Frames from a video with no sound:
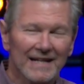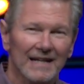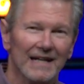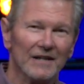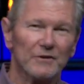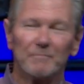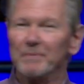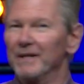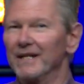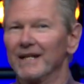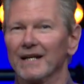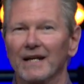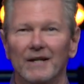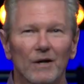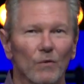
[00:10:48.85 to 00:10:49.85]
Uh, depending
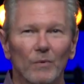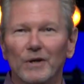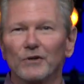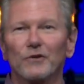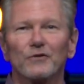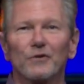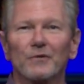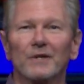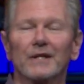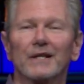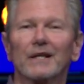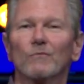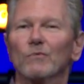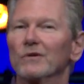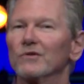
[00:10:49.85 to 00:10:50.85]
on uh, when you're tuning
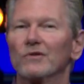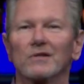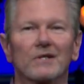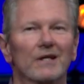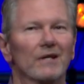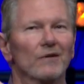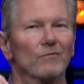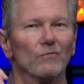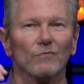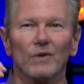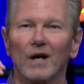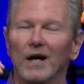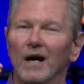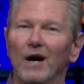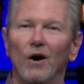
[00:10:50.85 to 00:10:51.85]
in, we're just getting uh,